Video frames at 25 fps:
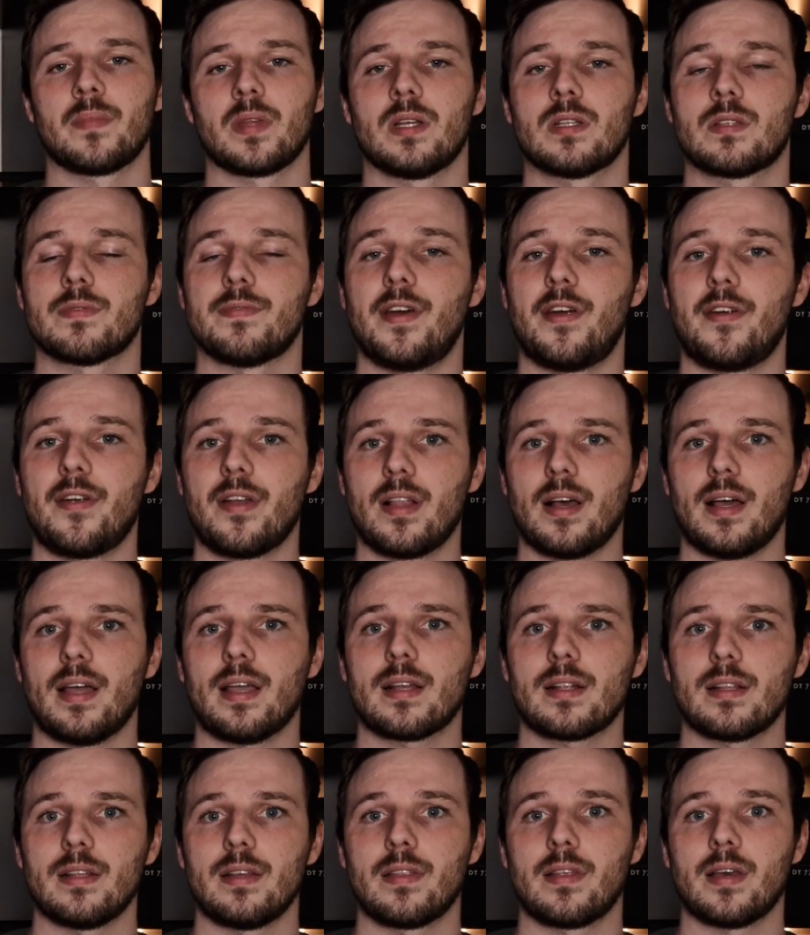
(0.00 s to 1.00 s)
It's very
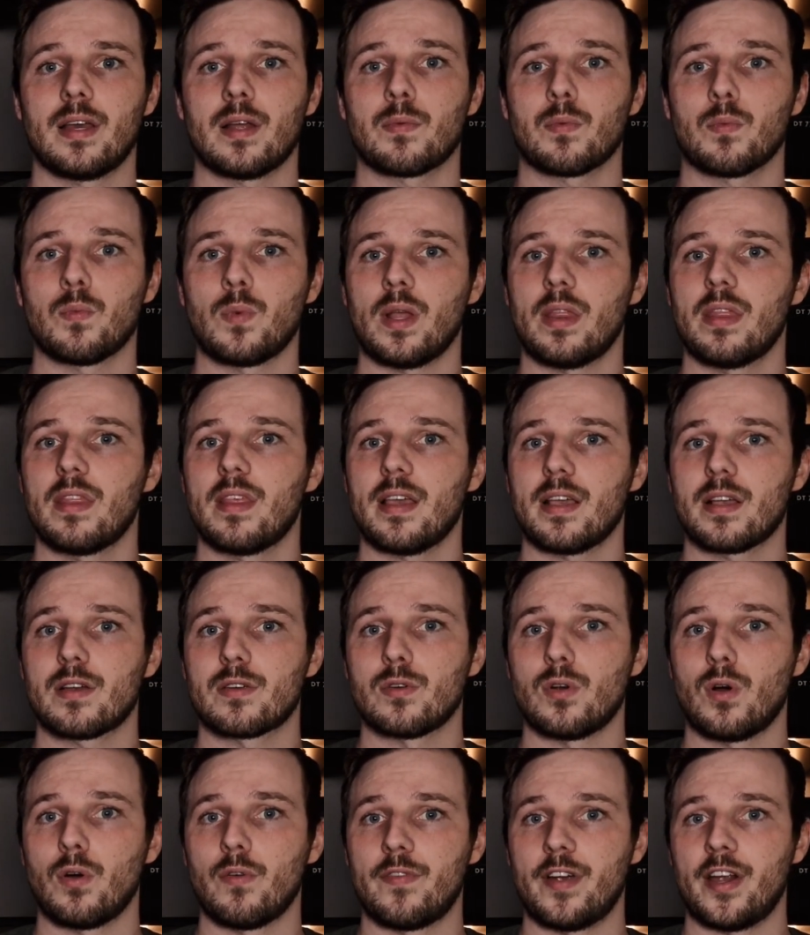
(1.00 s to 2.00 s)
likely that when they
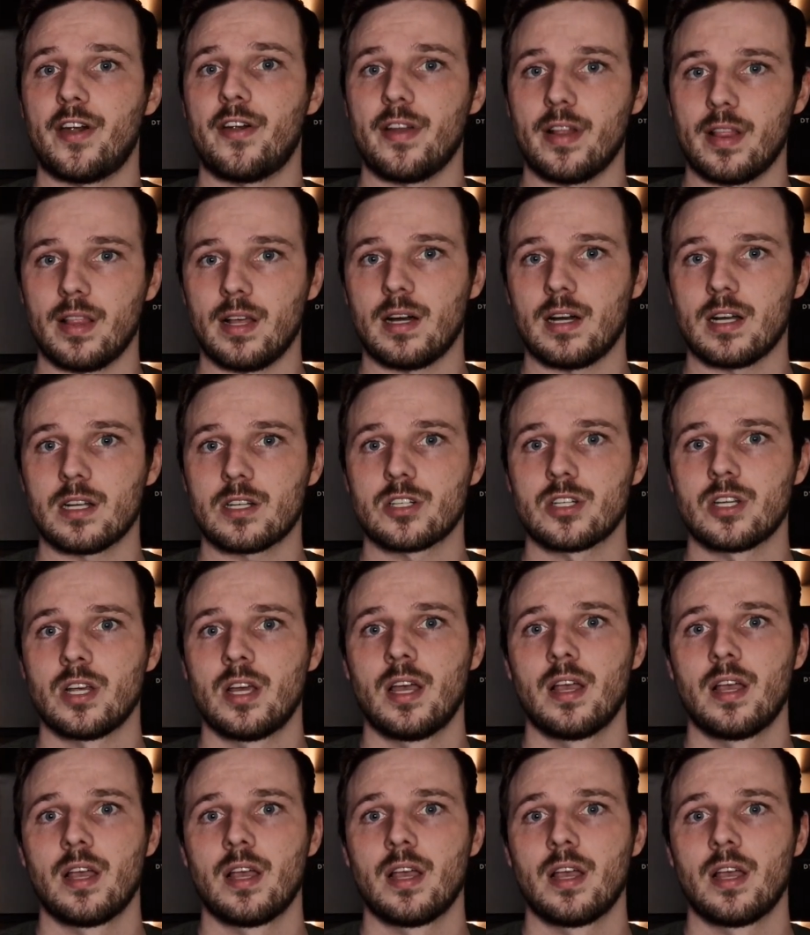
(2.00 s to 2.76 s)
grow very large,